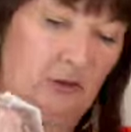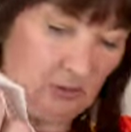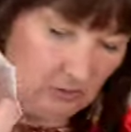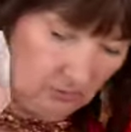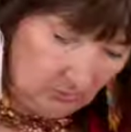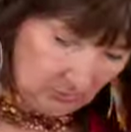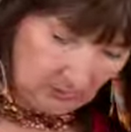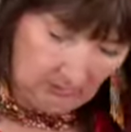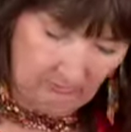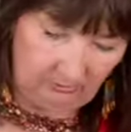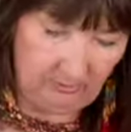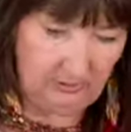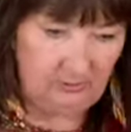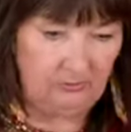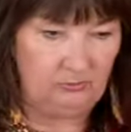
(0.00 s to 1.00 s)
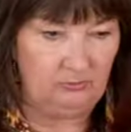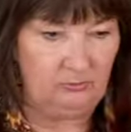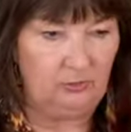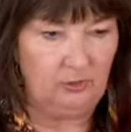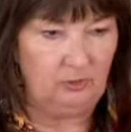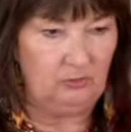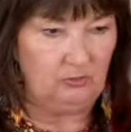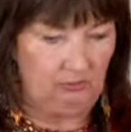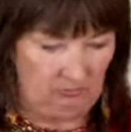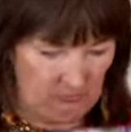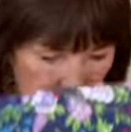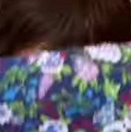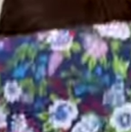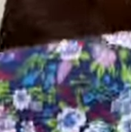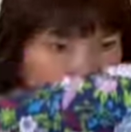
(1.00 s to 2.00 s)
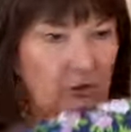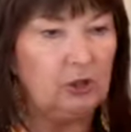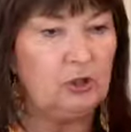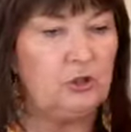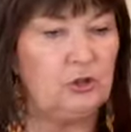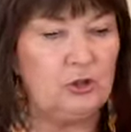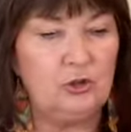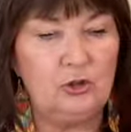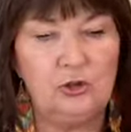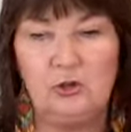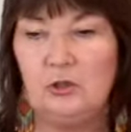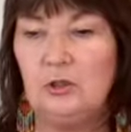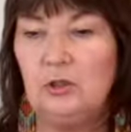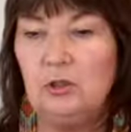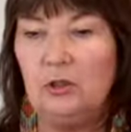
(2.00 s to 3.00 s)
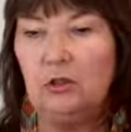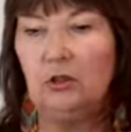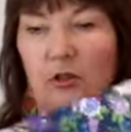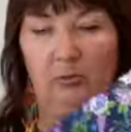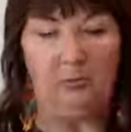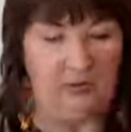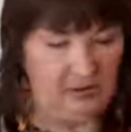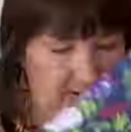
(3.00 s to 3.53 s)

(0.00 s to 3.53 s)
all over it. There's a couple of